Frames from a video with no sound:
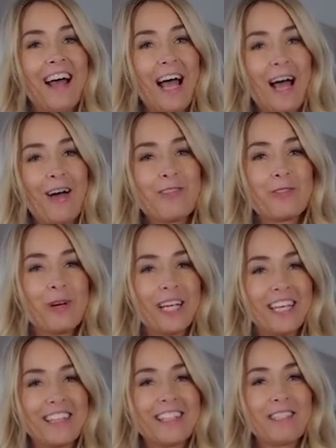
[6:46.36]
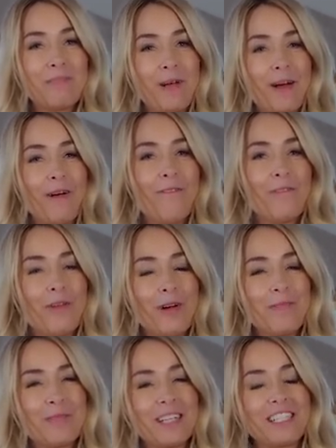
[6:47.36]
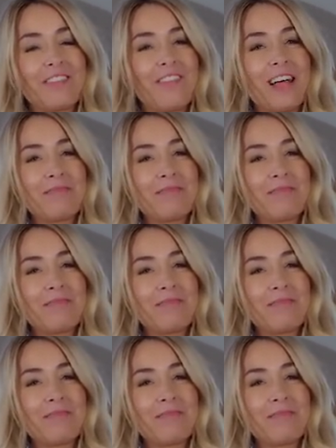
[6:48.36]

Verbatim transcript: how do I get this piriformis if